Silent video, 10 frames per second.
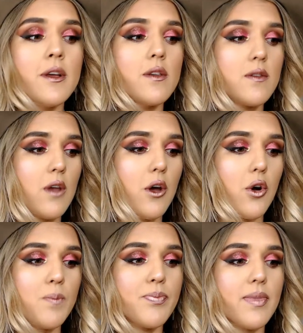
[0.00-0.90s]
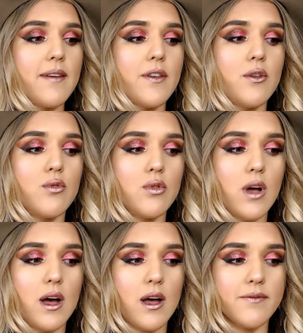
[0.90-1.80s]
So if you
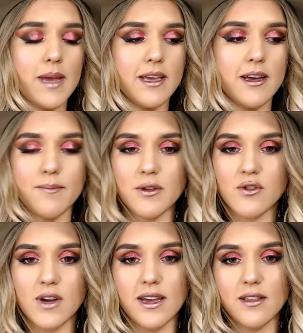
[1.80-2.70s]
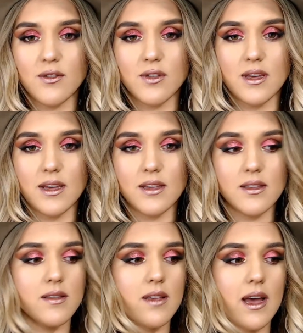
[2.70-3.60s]
love makeup and trying new things,